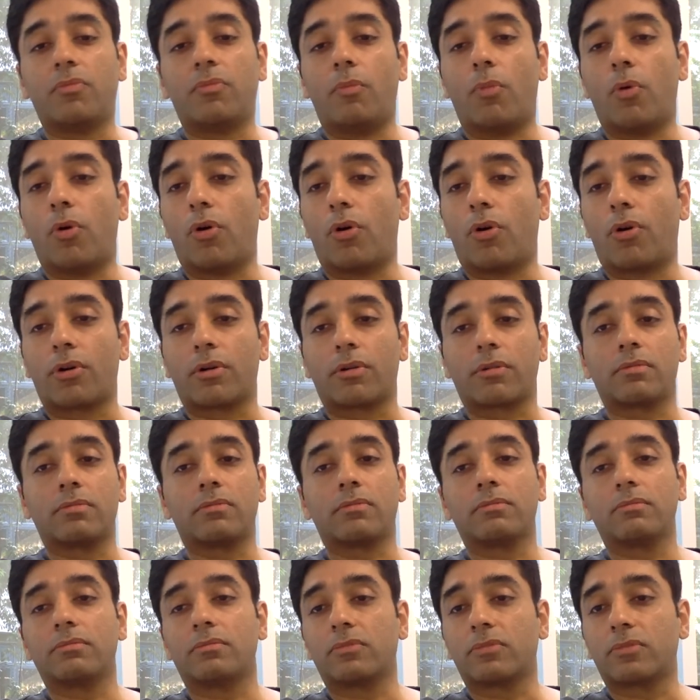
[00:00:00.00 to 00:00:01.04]
more
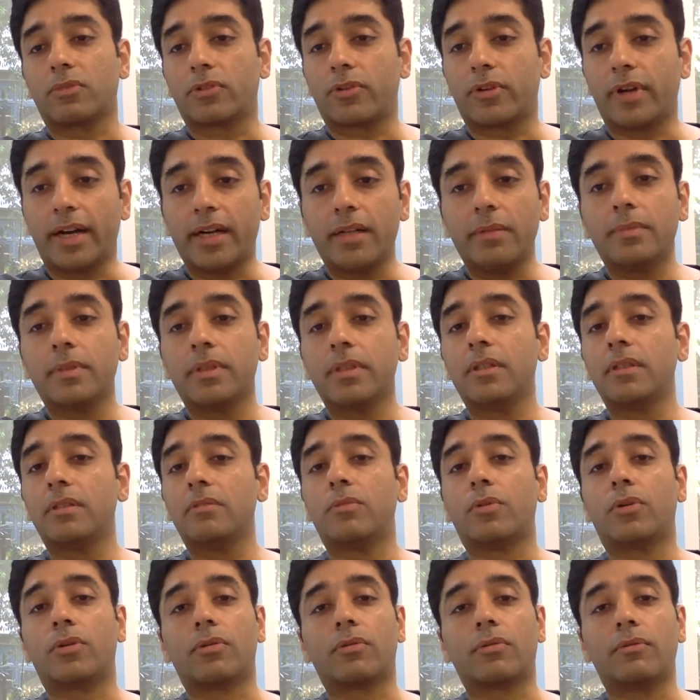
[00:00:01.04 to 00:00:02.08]
credible,
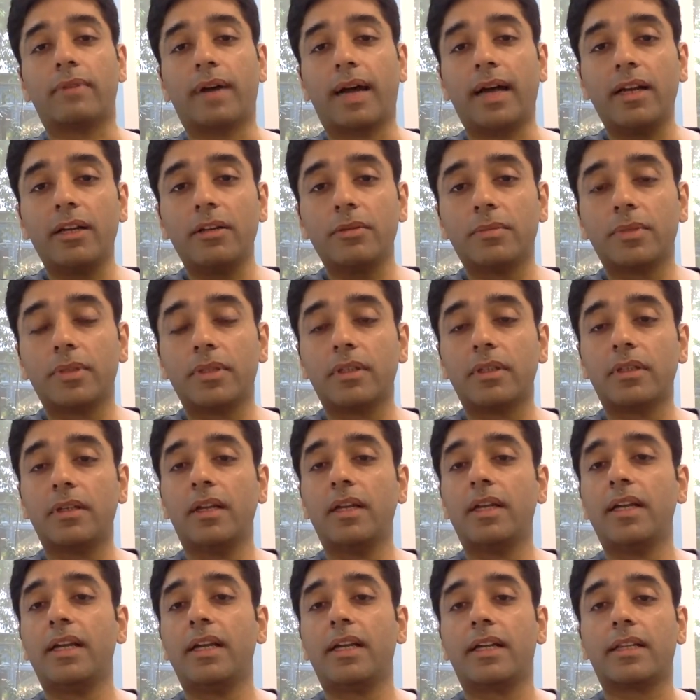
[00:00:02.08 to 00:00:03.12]
more valuable
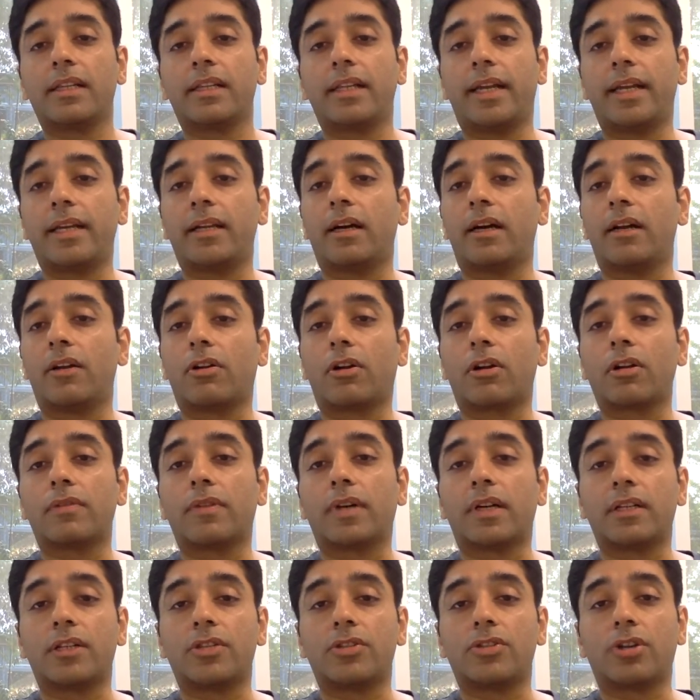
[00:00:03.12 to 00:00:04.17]
than a lot of
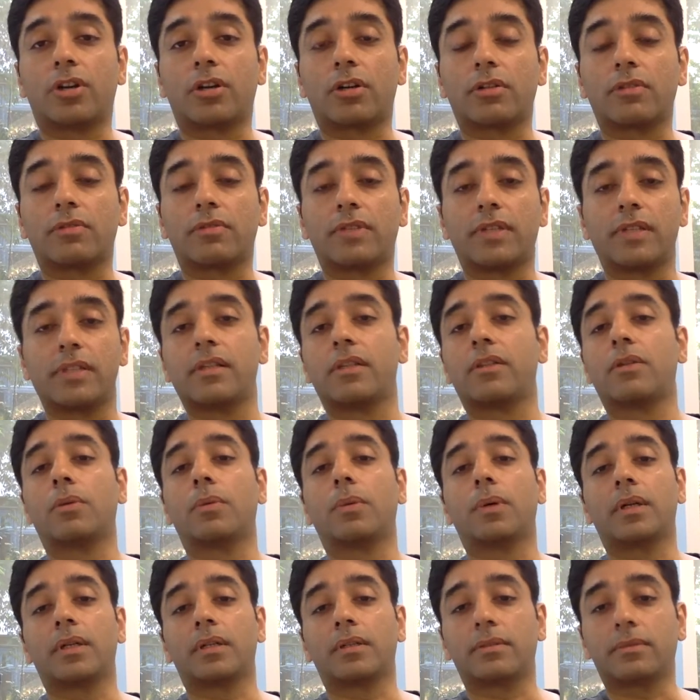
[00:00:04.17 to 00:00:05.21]
other geographies in the
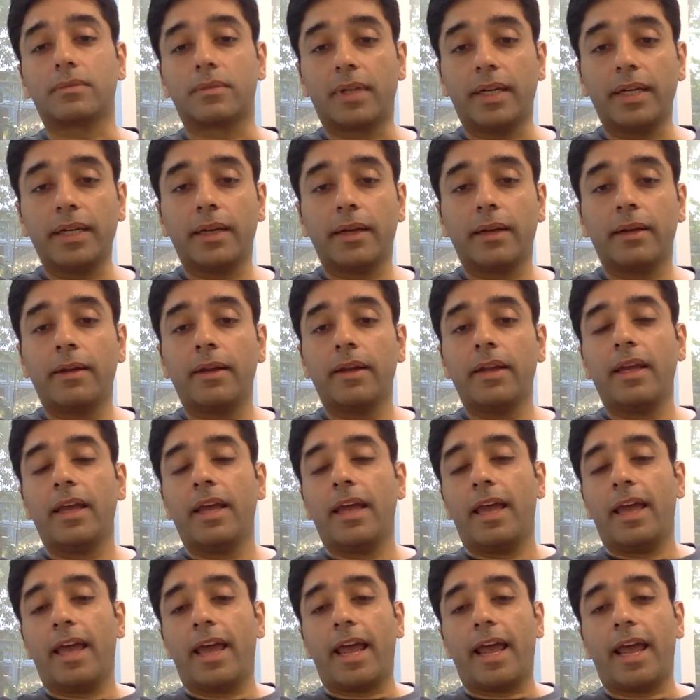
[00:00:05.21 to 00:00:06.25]
world, right?
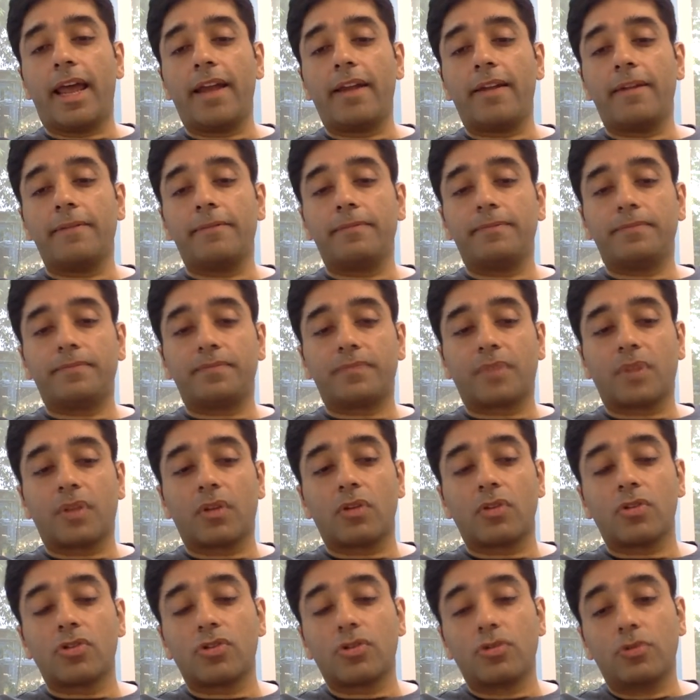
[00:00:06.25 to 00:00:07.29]
And
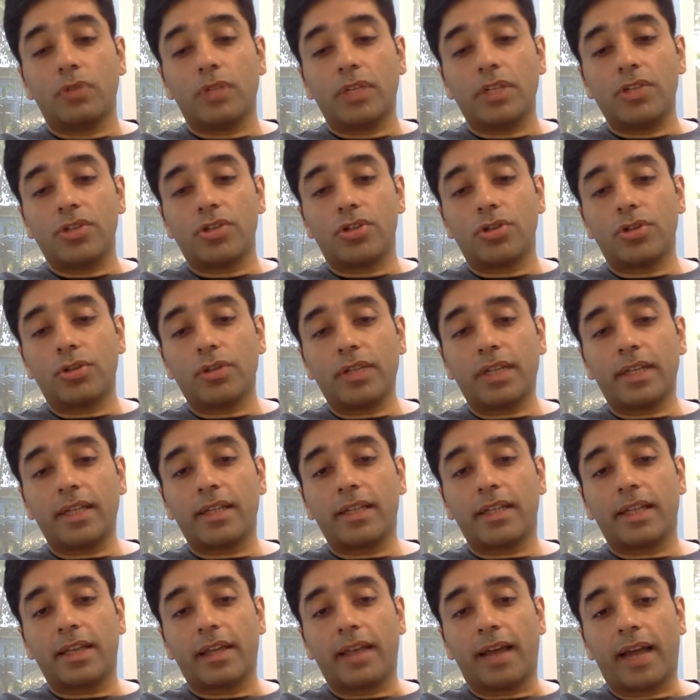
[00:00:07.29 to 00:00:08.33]
to ensure that
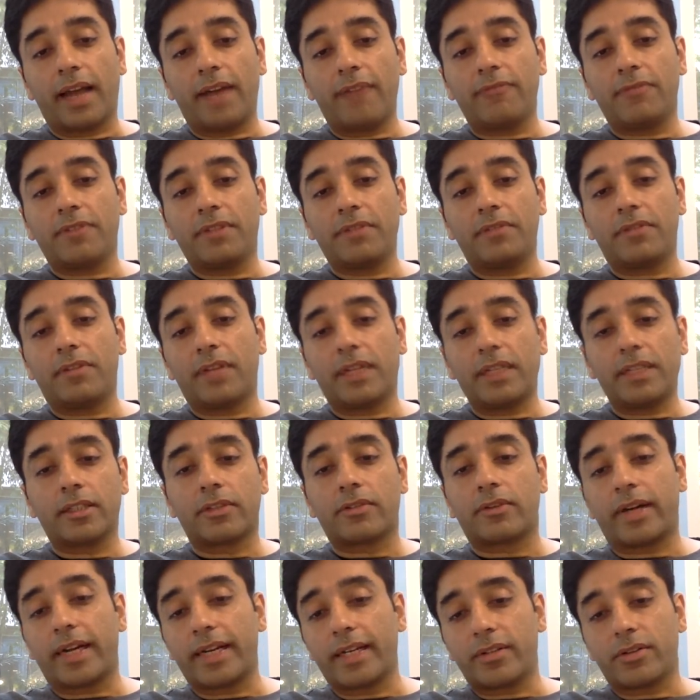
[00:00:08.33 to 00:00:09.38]
we've done the
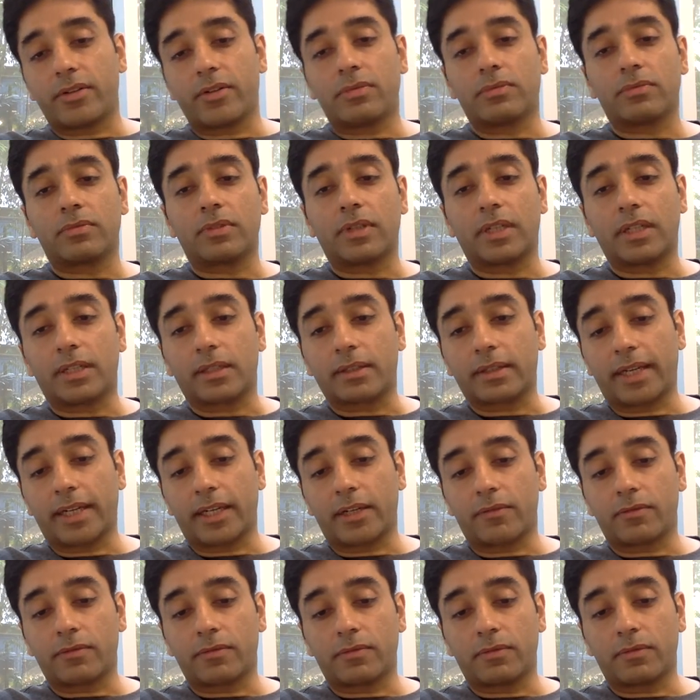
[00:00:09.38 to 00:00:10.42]
right
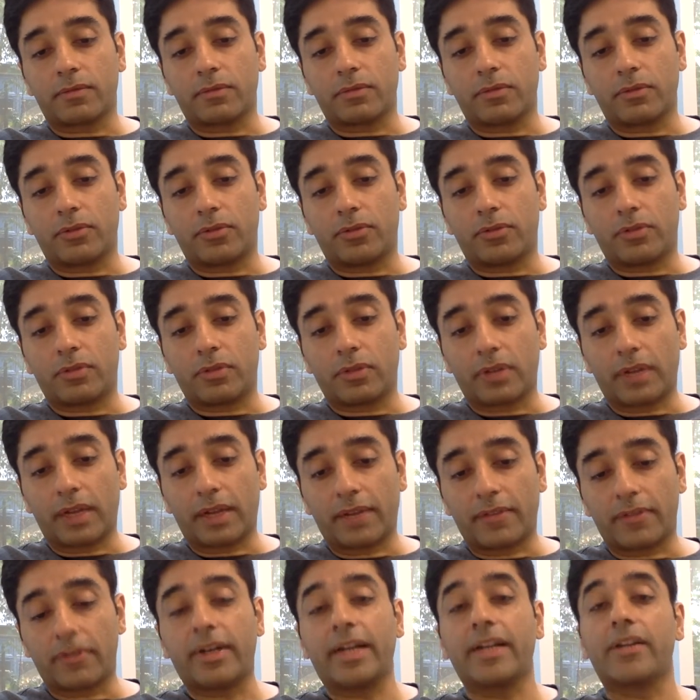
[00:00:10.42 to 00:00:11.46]

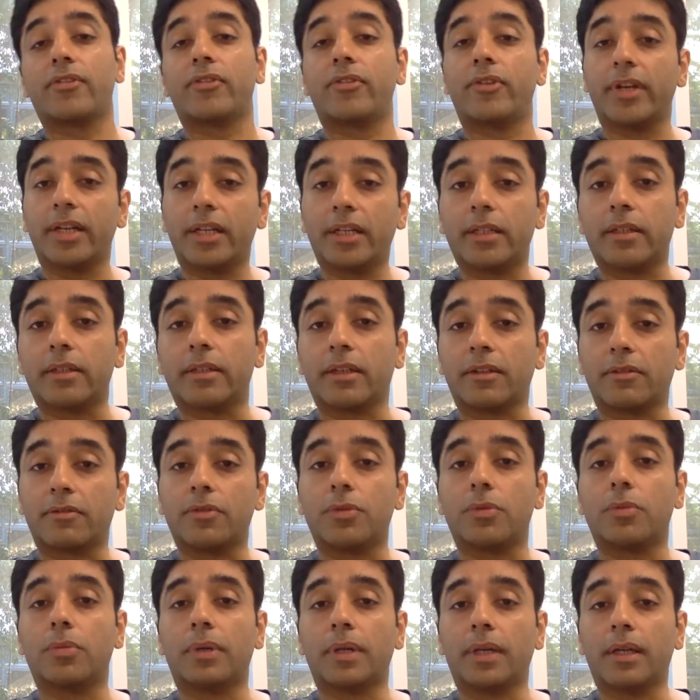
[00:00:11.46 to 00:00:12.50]
have the right rigor, if
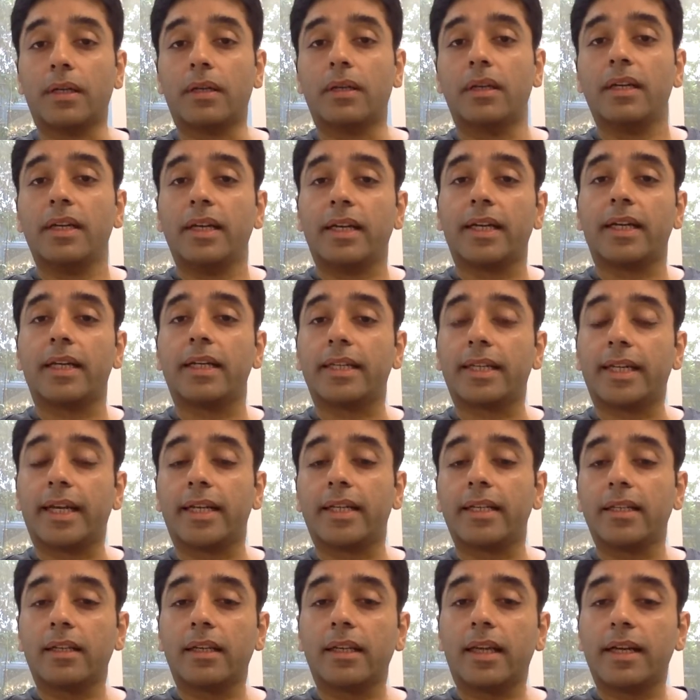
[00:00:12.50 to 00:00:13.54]
you will, in
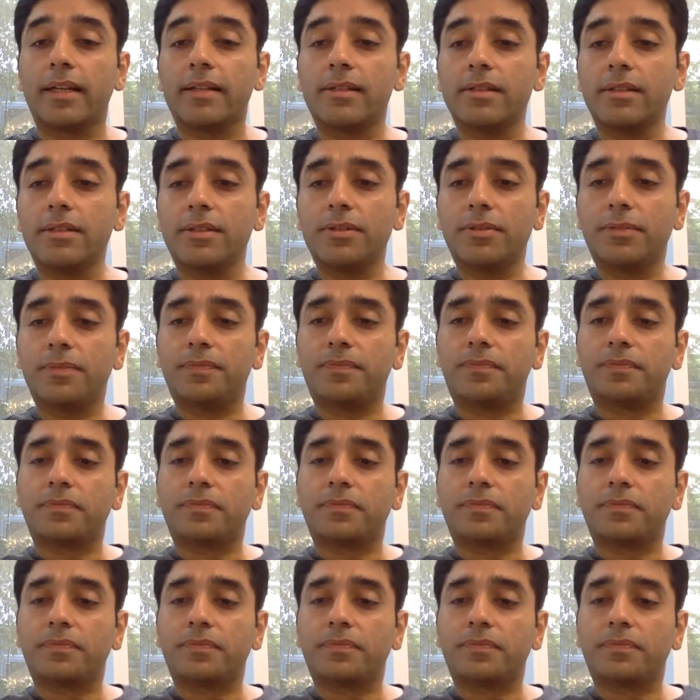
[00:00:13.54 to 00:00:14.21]
getting the license.